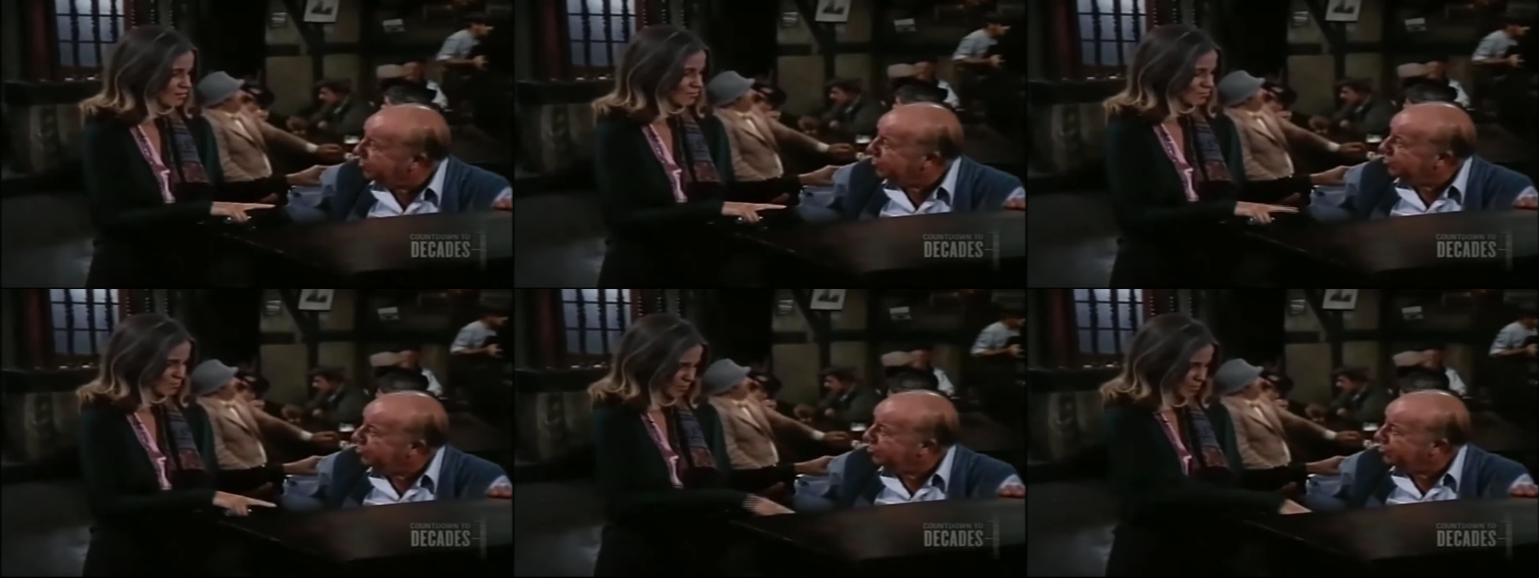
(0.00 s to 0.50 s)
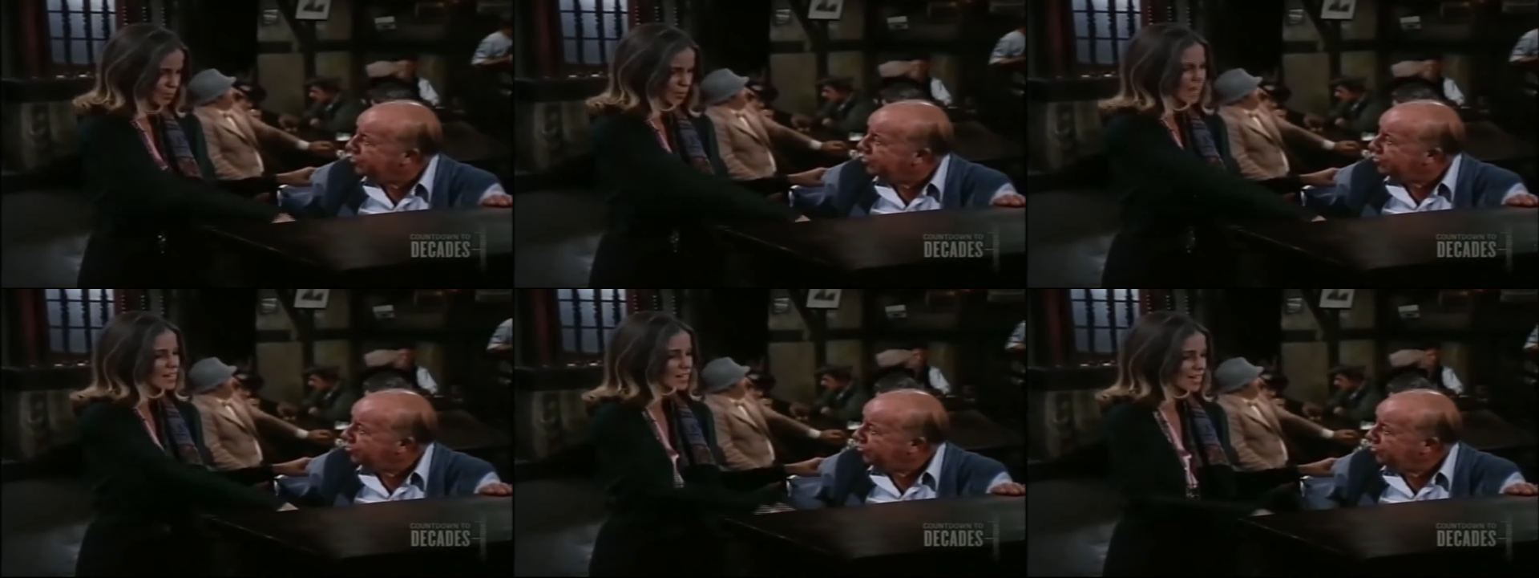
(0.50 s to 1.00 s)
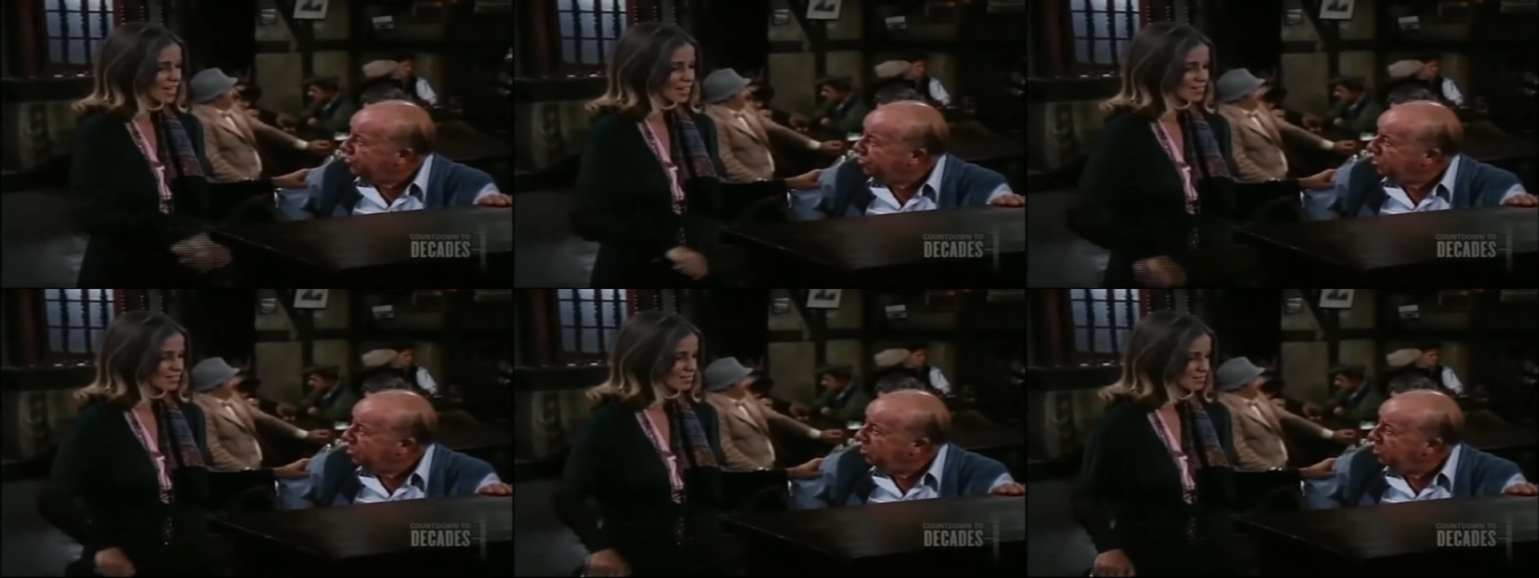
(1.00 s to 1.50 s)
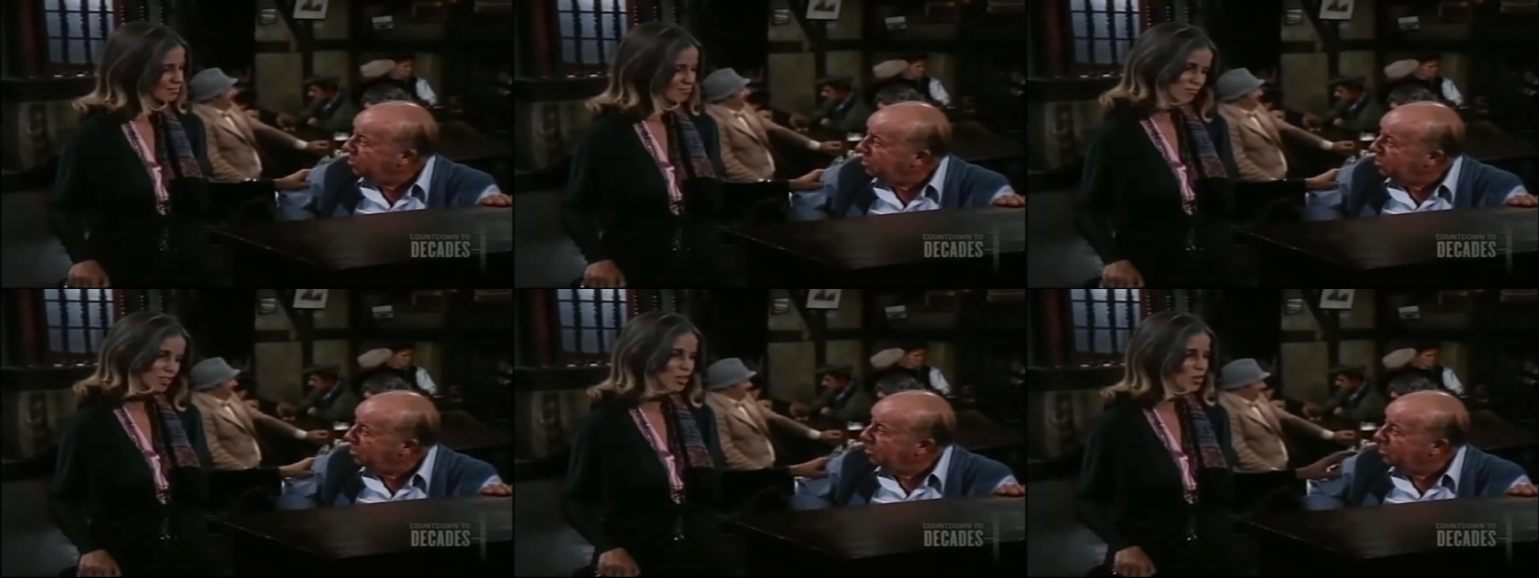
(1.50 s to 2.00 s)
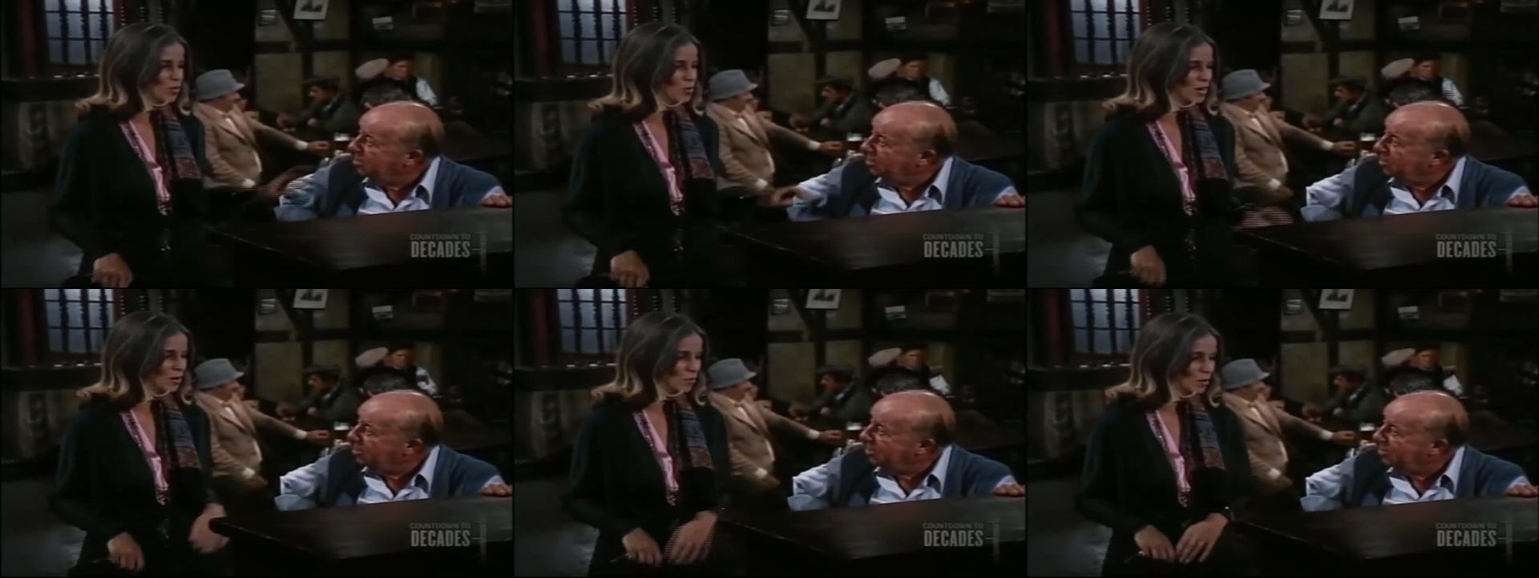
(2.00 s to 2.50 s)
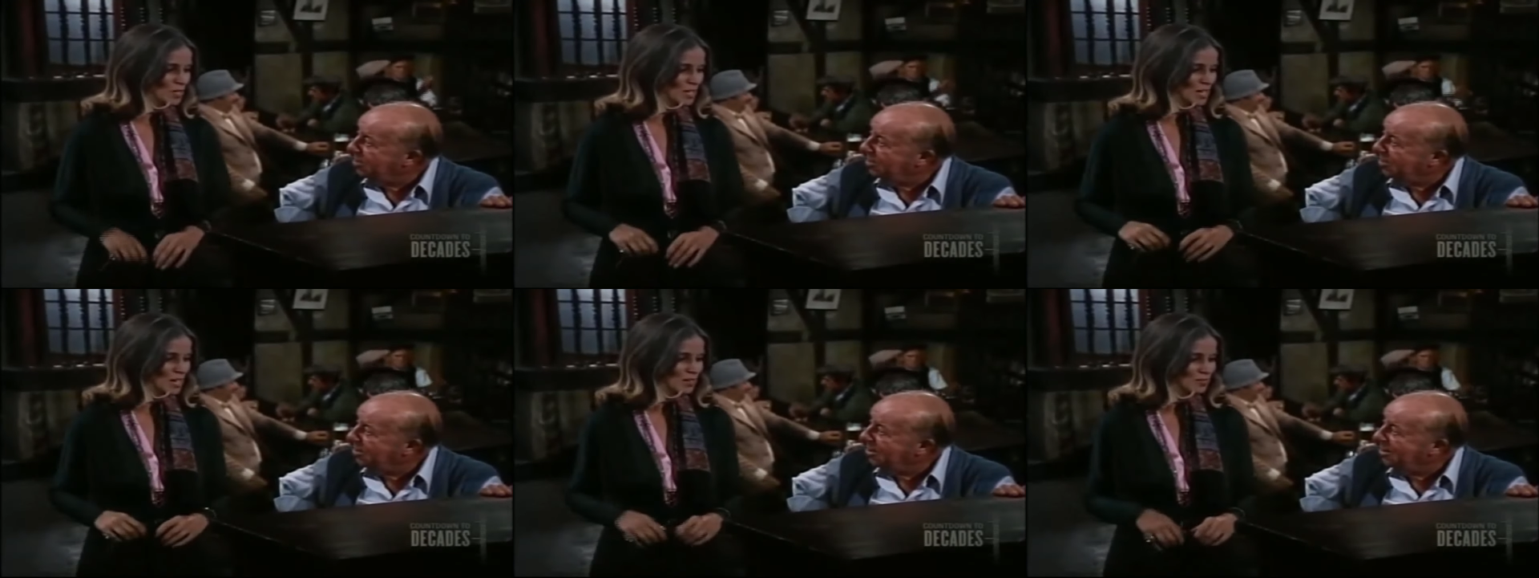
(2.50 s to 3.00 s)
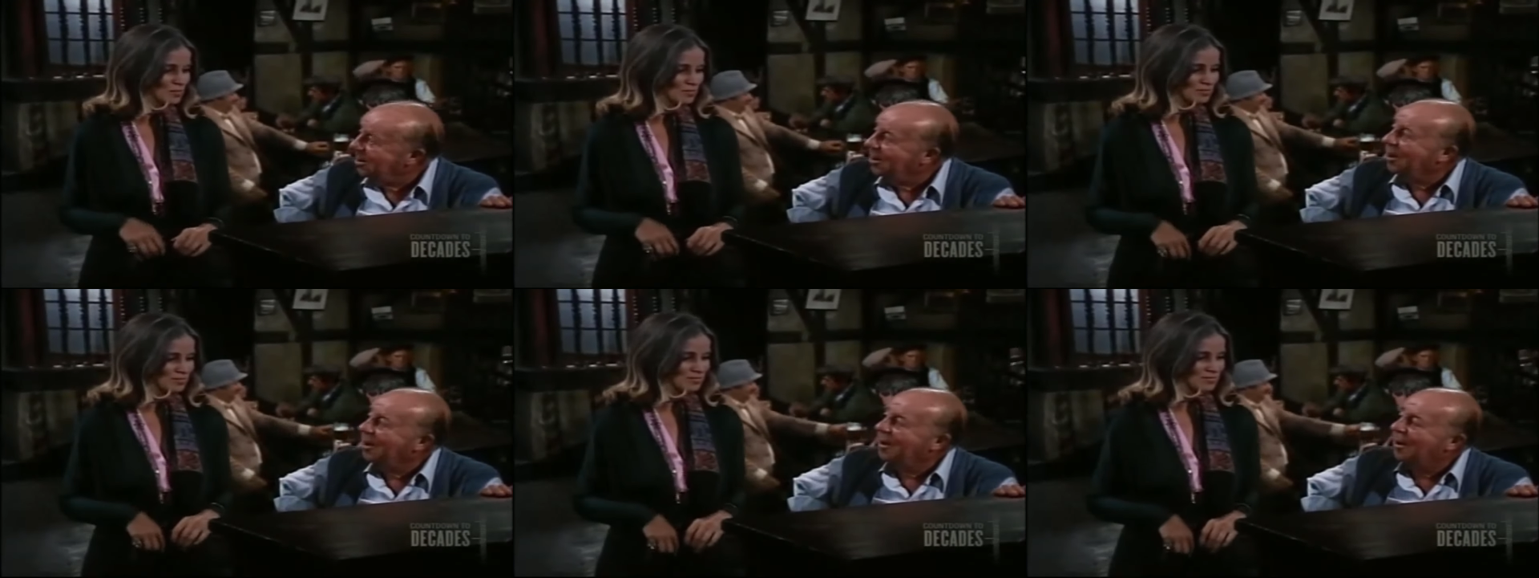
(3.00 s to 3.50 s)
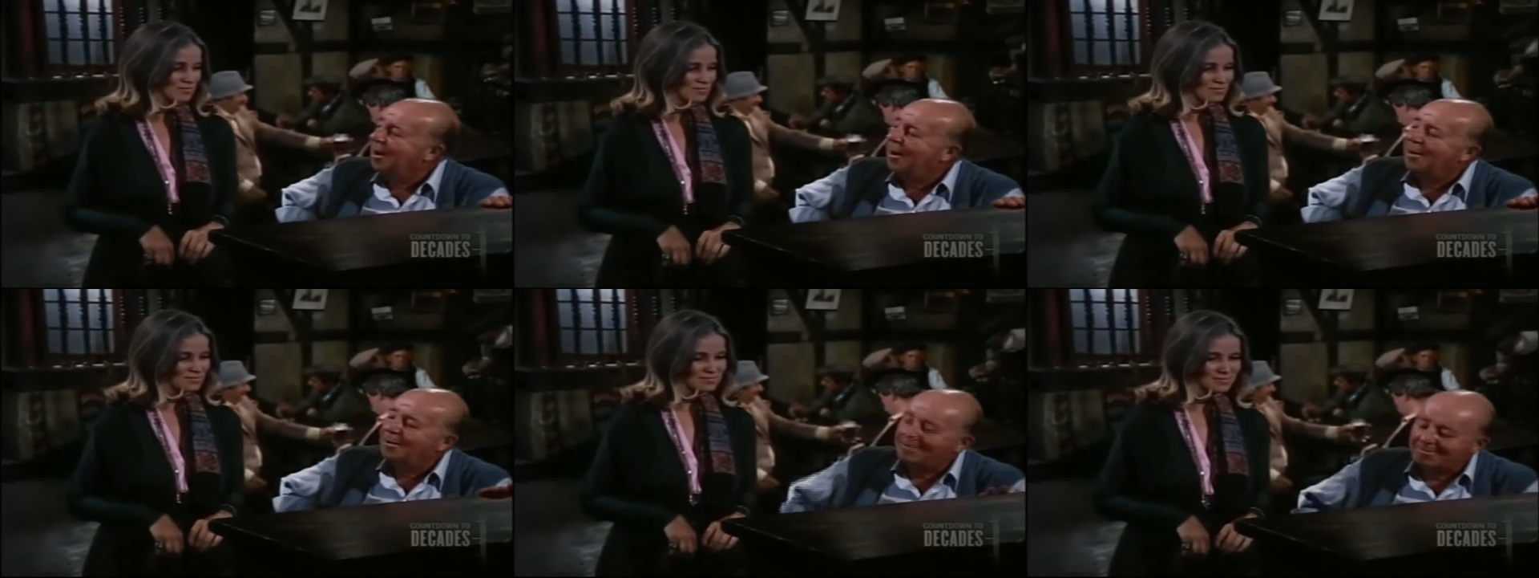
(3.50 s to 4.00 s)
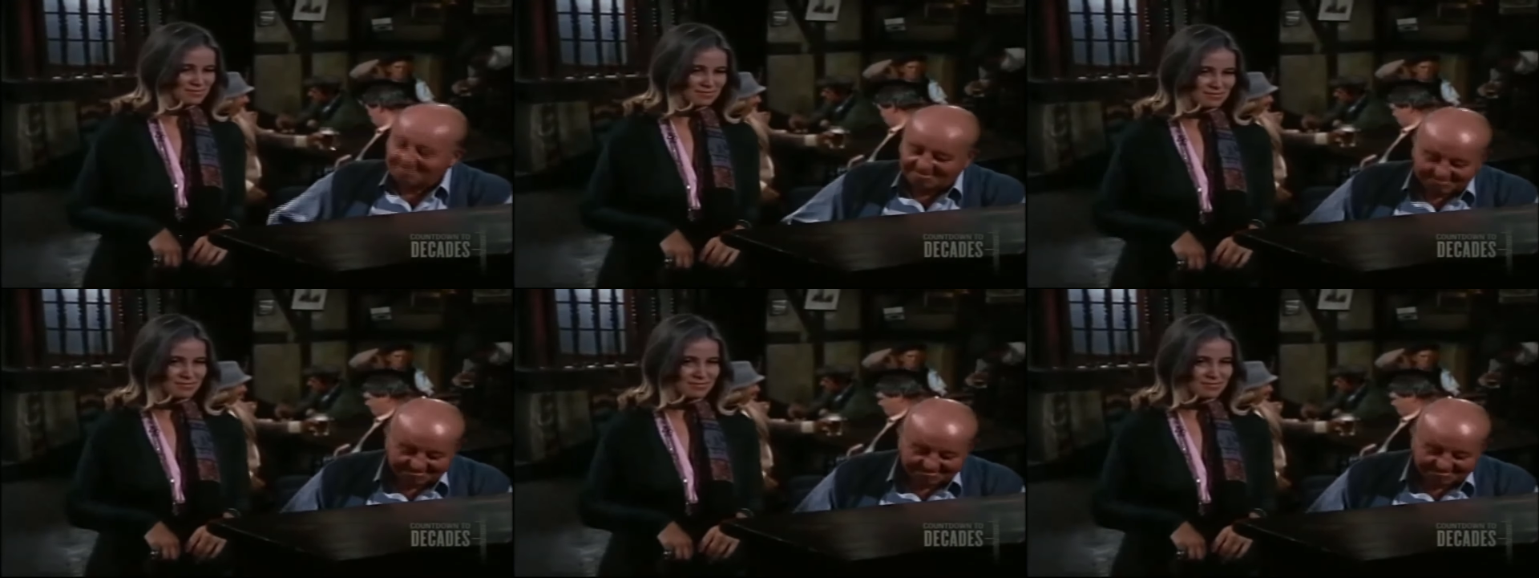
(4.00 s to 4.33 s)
Speaker 1: a minute. Play it again. You know the one I want to hear. Oh.